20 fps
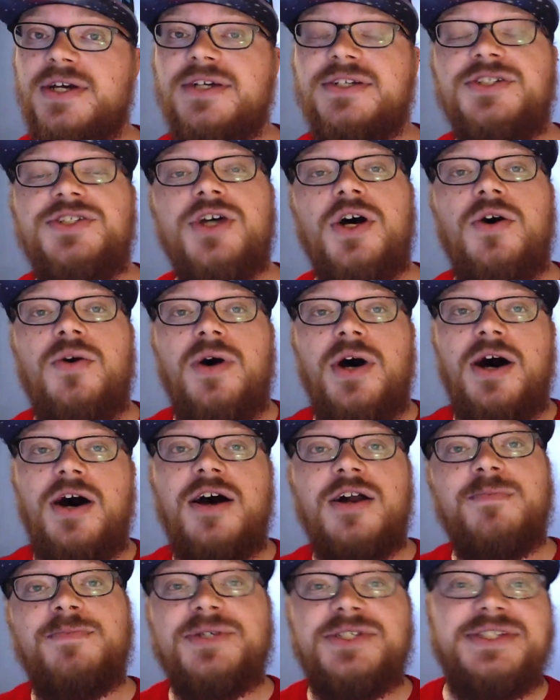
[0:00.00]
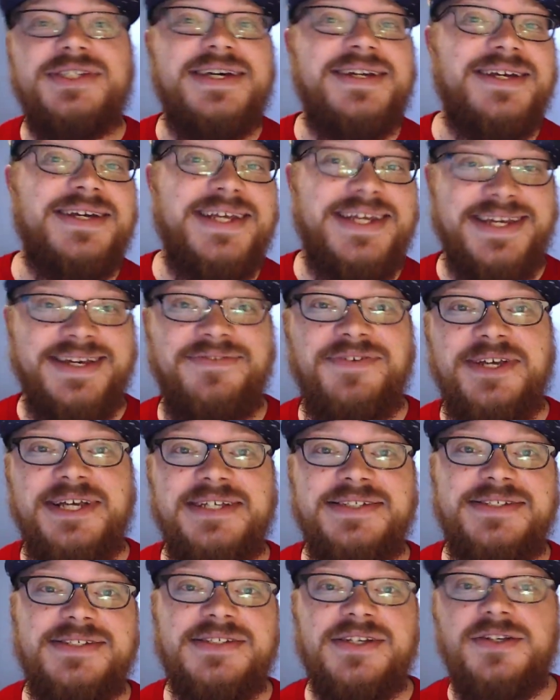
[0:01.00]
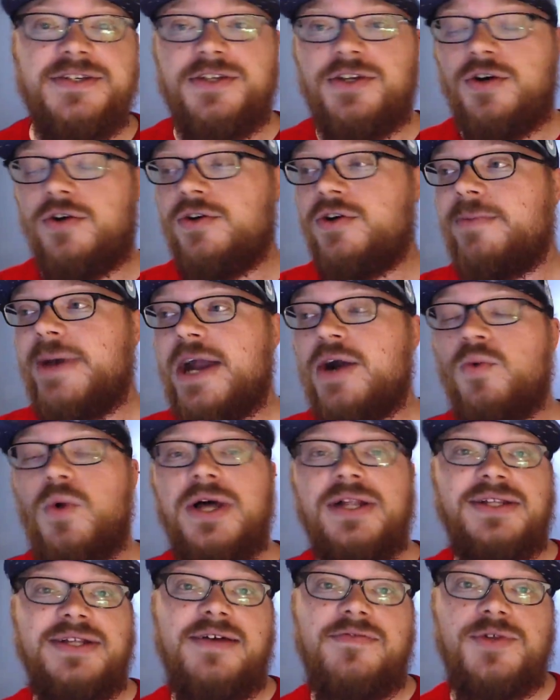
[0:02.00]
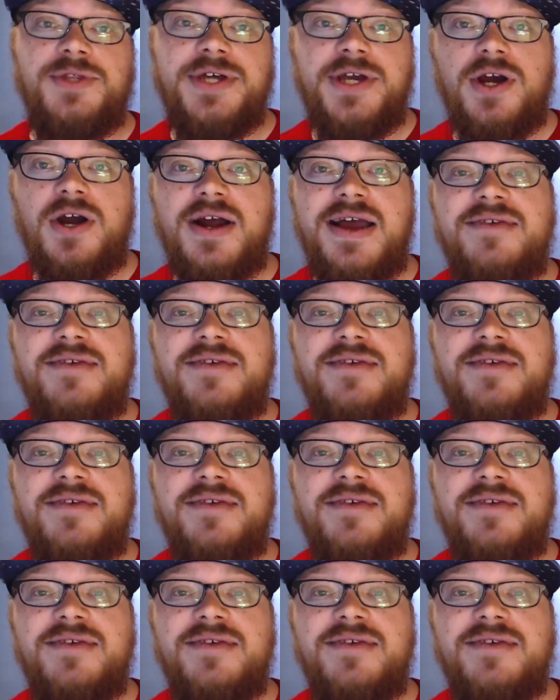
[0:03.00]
So 100% Eevees, no matter what level they are,